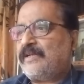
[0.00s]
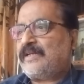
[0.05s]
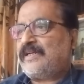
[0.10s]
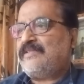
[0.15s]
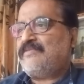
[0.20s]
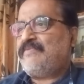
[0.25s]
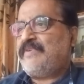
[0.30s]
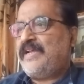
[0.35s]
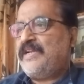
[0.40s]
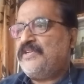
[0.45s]

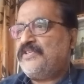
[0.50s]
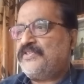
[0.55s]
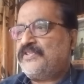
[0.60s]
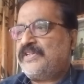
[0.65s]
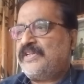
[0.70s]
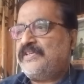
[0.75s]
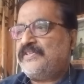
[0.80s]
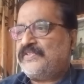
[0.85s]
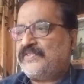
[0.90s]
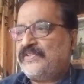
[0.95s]

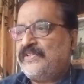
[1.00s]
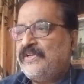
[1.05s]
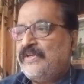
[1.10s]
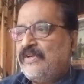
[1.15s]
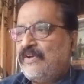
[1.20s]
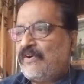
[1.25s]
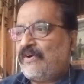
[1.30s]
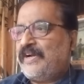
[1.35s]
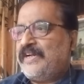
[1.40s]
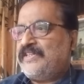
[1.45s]
conventions
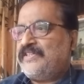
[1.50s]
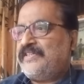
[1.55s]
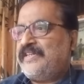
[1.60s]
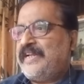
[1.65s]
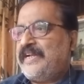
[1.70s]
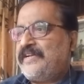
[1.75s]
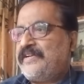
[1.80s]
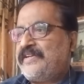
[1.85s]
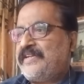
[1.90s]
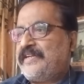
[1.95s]

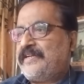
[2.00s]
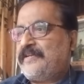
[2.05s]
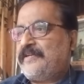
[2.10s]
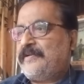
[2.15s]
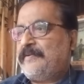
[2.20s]
originated.